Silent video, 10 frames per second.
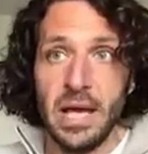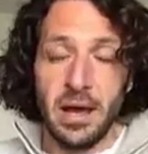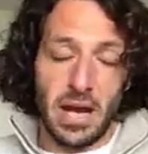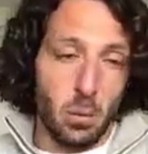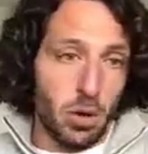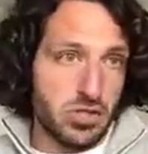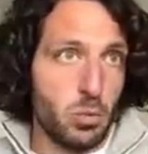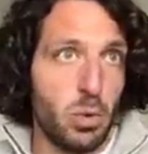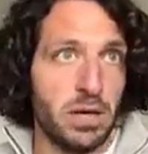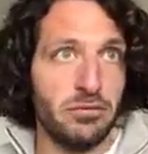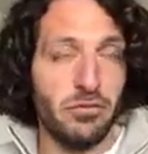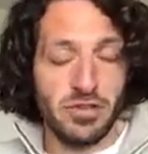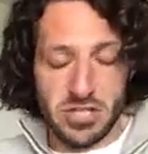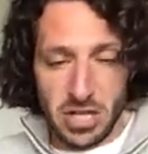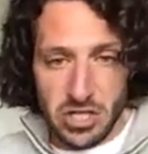And it wasn't one for
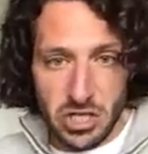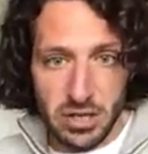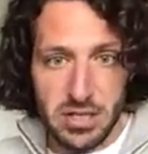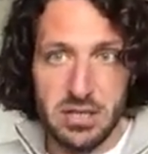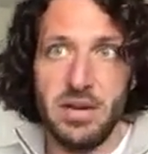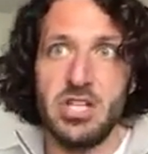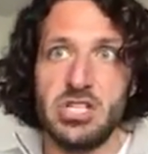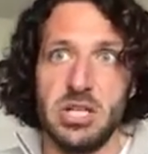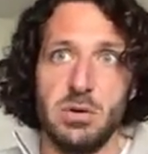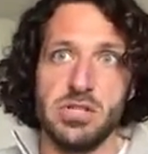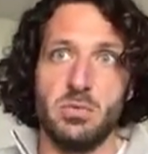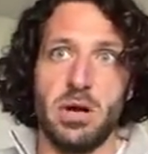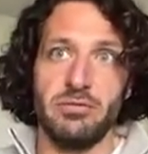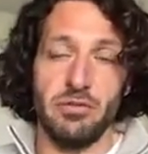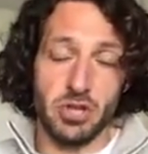a surgical intervention. It wasn't
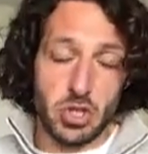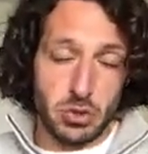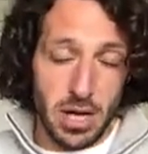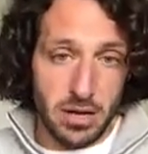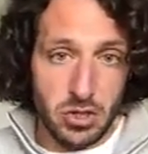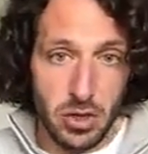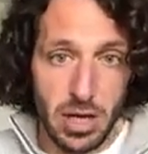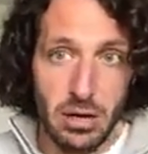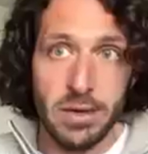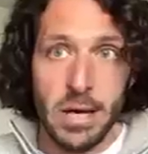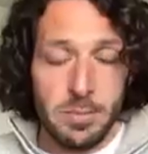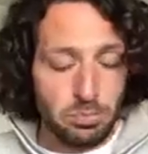one for a drug trial.